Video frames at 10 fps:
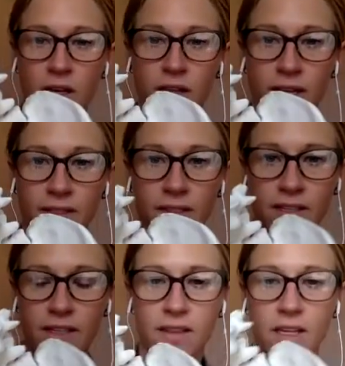like
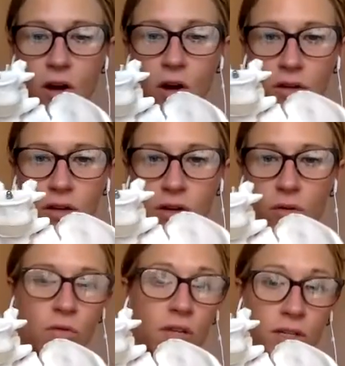the, you
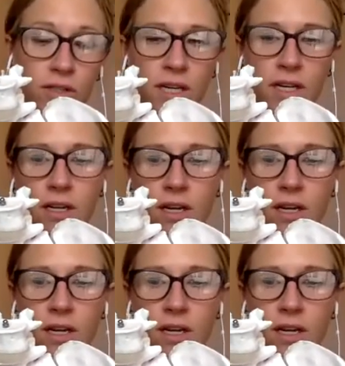know, like you said,